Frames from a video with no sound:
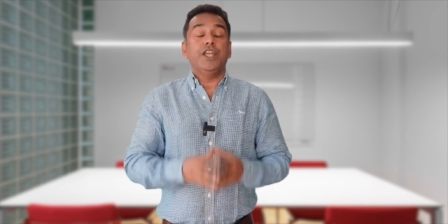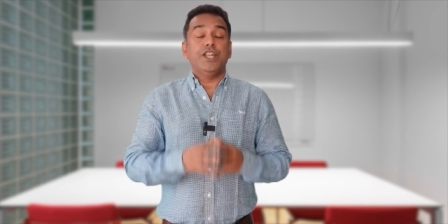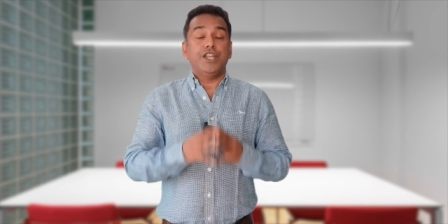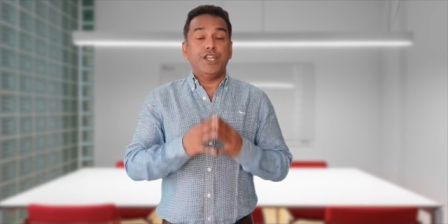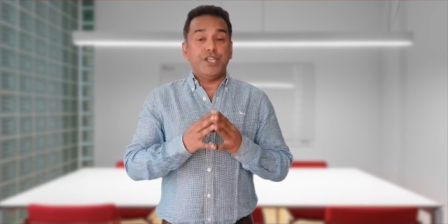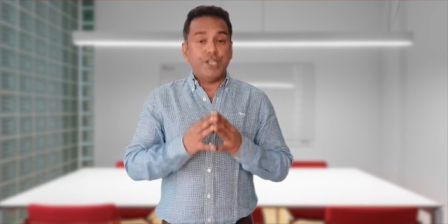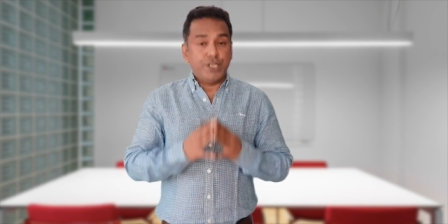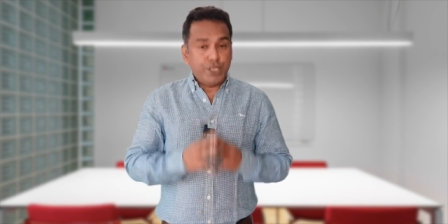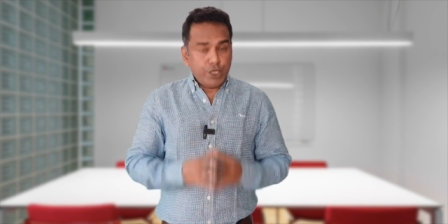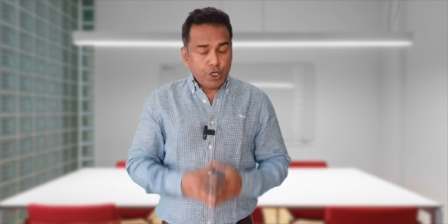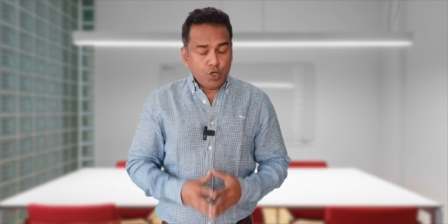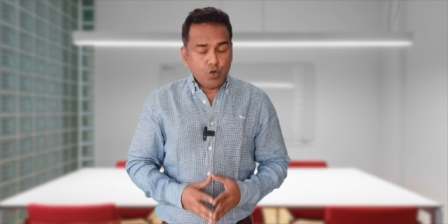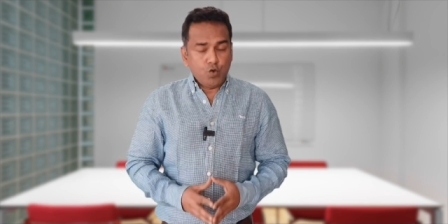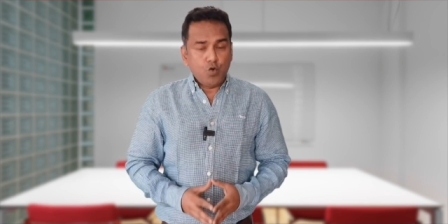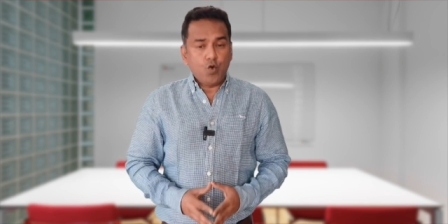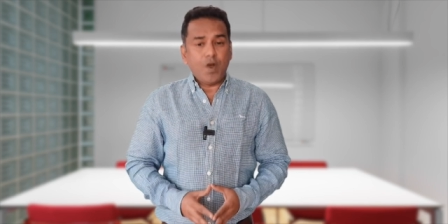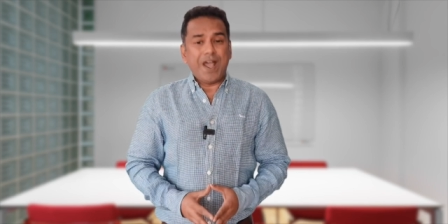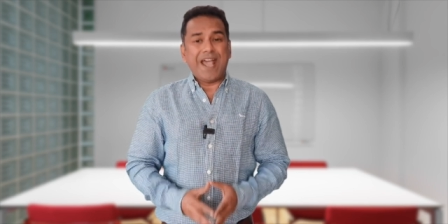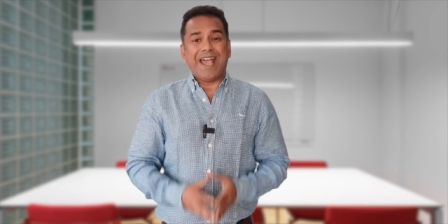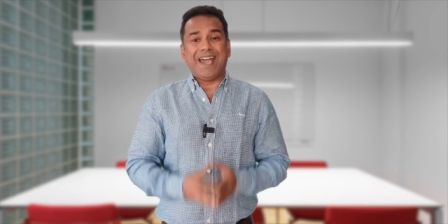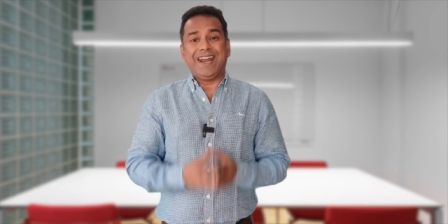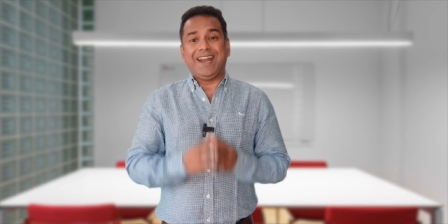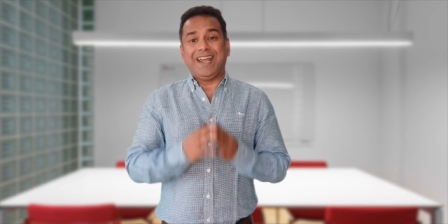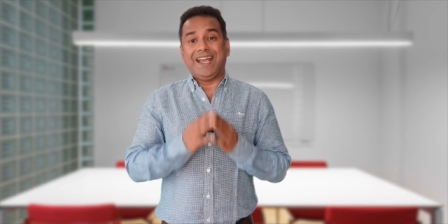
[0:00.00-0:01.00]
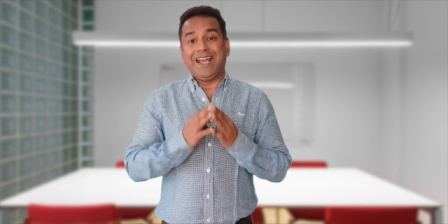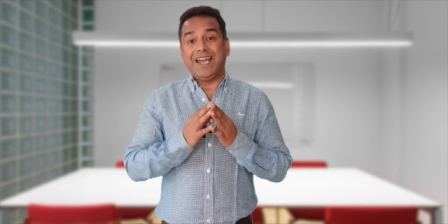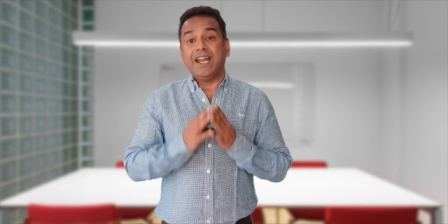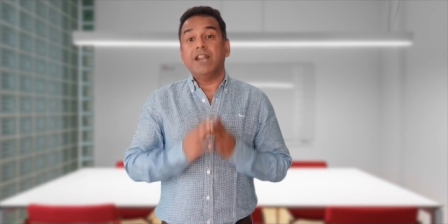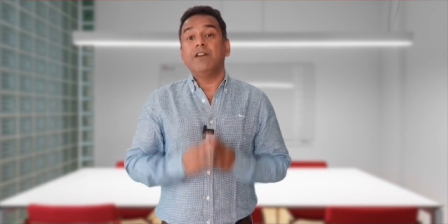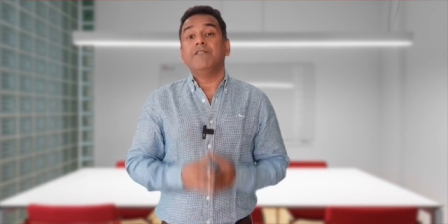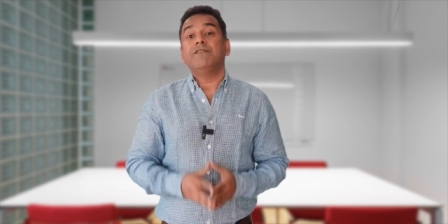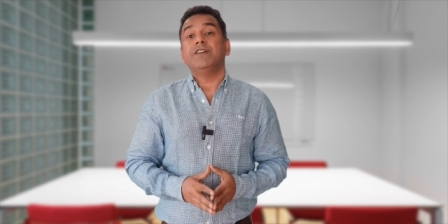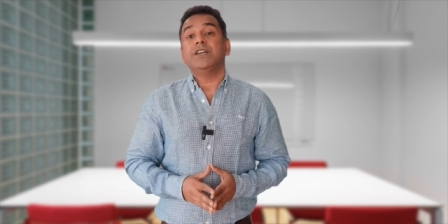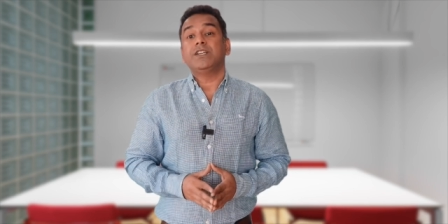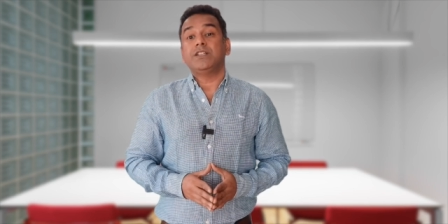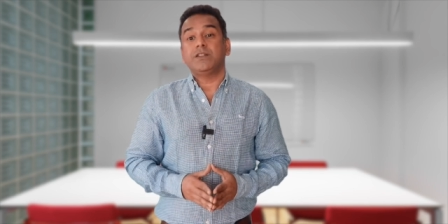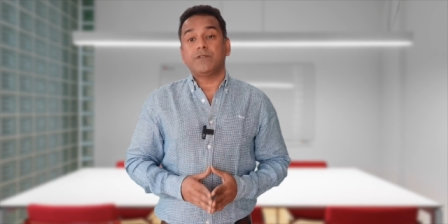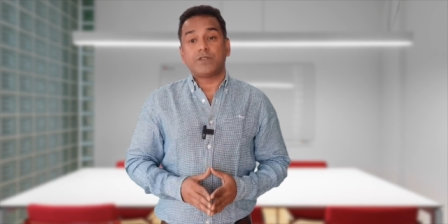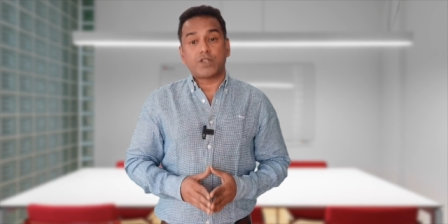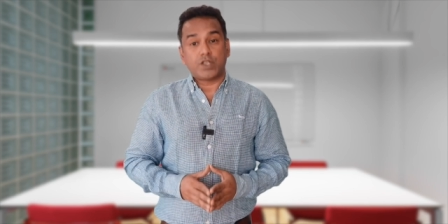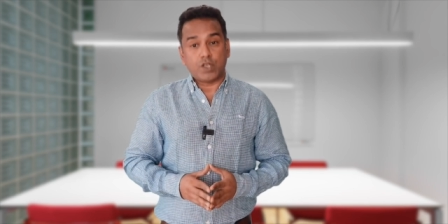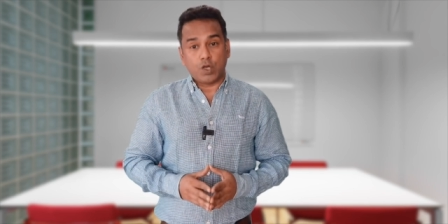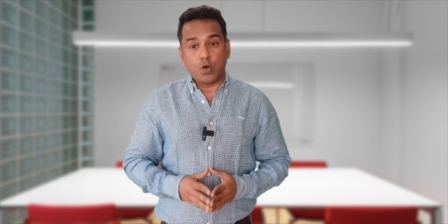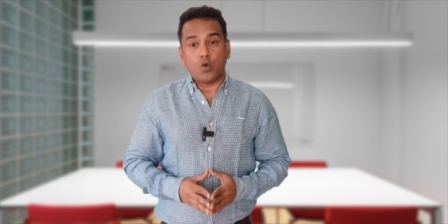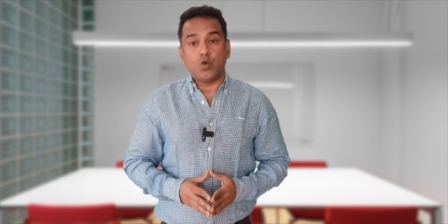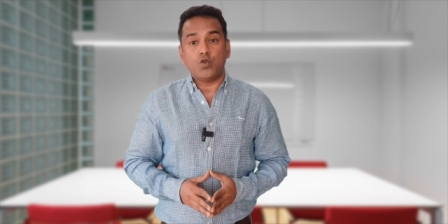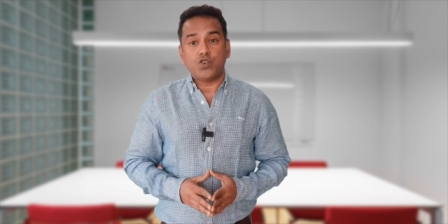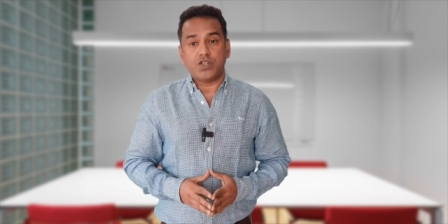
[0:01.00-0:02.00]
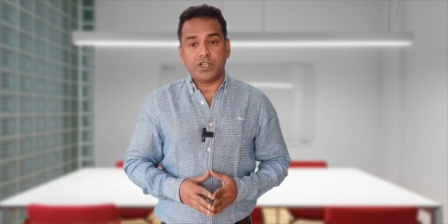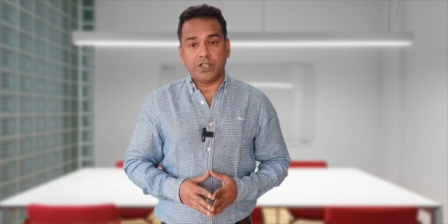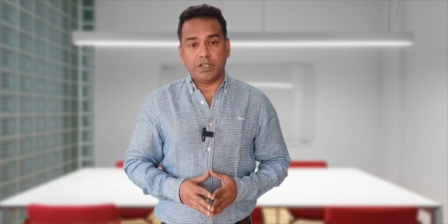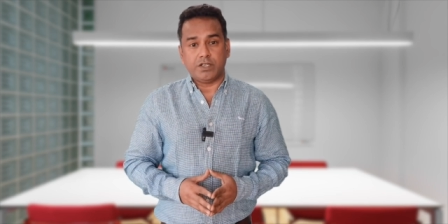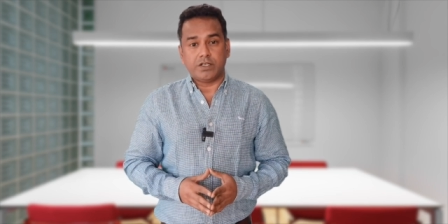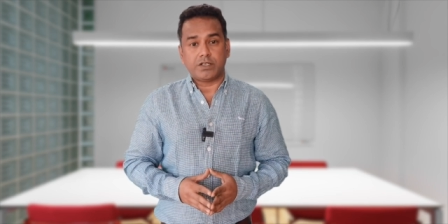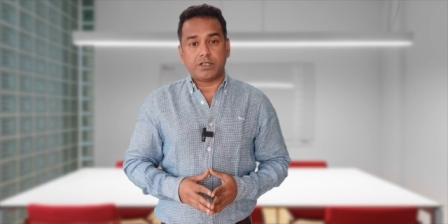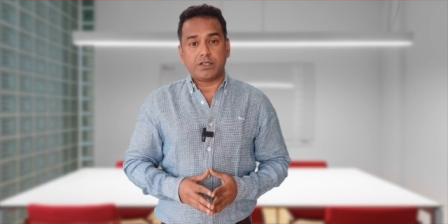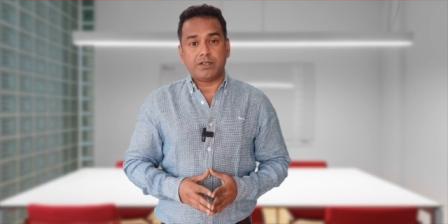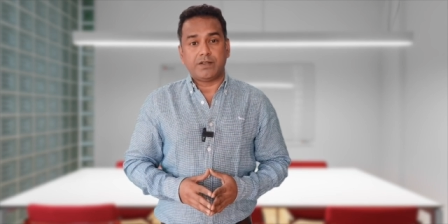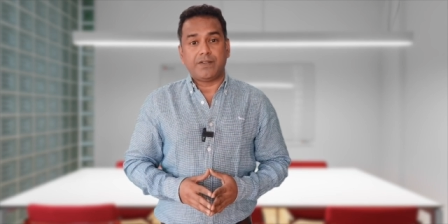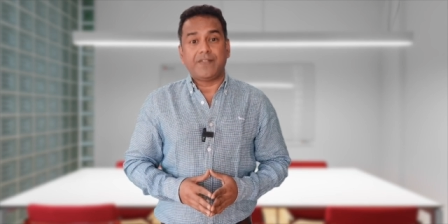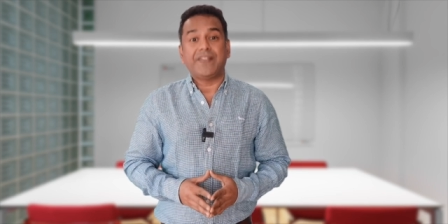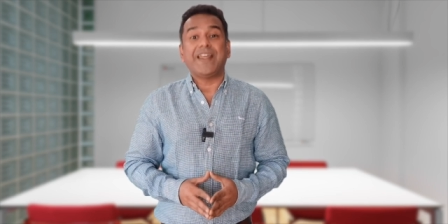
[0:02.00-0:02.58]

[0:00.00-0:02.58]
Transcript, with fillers: new and innovative solutions